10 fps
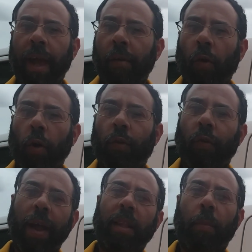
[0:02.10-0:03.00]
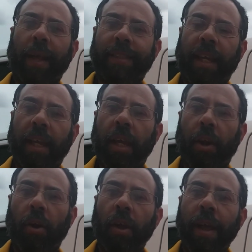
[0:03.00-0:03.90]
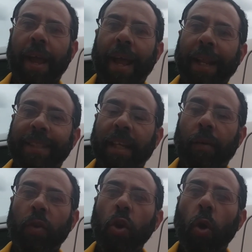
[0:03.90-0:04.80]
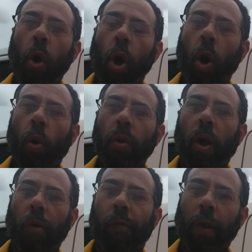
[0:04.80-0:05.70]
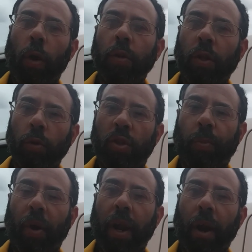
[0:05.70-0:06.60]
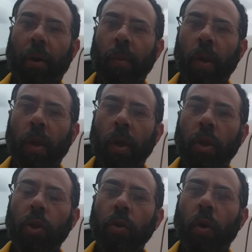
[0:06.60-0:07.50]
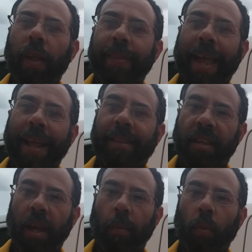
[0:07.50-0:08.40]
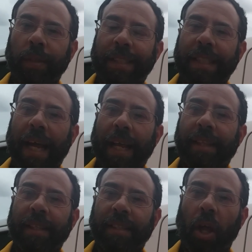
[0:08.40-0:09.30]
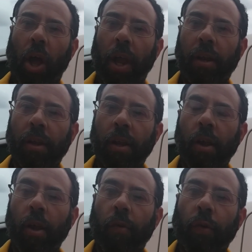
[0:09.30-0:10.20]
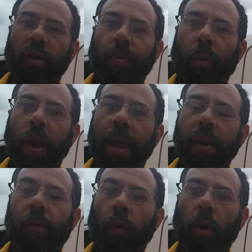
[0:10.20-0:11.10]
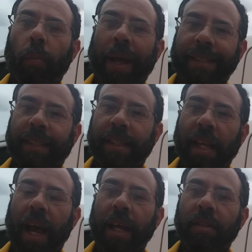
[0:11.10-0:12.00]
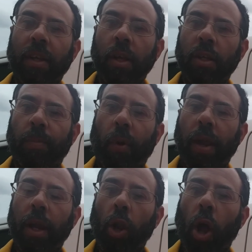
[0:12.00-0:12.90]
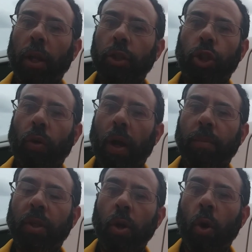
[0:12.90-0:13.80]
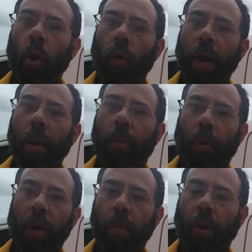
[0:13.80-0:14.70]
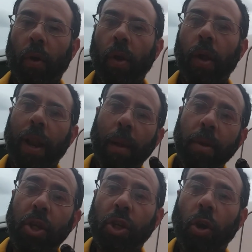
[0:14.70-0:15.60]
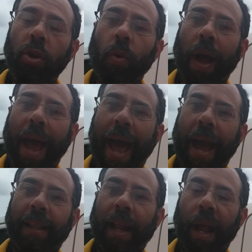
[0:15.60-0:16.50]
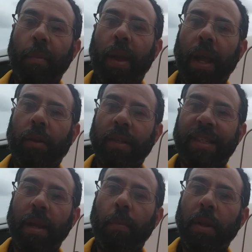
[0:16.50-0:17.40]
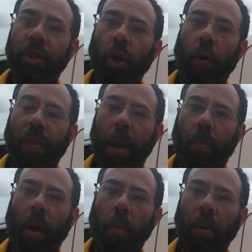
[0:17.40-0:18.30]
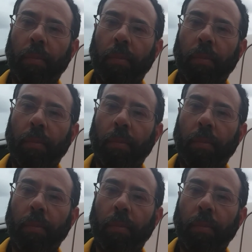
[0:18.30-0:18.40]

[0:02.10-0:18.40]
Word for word: Hey folks, Frank the Pest Geek here. And listen, if you own a FlowZone sprayer, you know that that tip was not designed for spraying for pesticides, spraying lawn shrubs, or around perimeter. Let me show you a hack that I made to simply solve that problem.